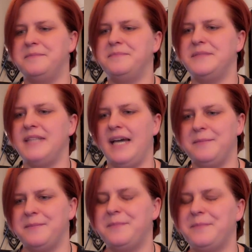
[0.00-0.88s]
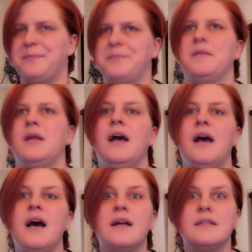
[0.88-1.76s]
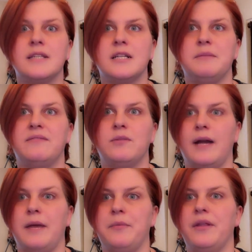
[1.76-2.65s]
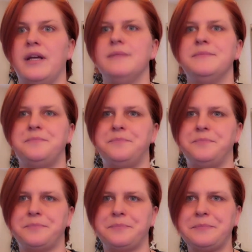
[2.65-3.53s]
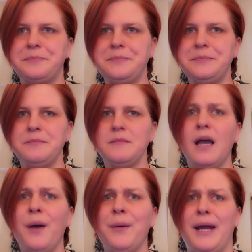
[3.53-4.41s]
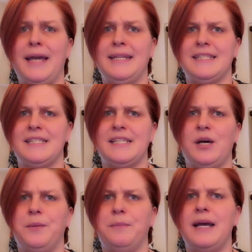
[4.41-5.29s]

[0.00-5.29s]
yeah, a little bit of a ramble there. All right, so my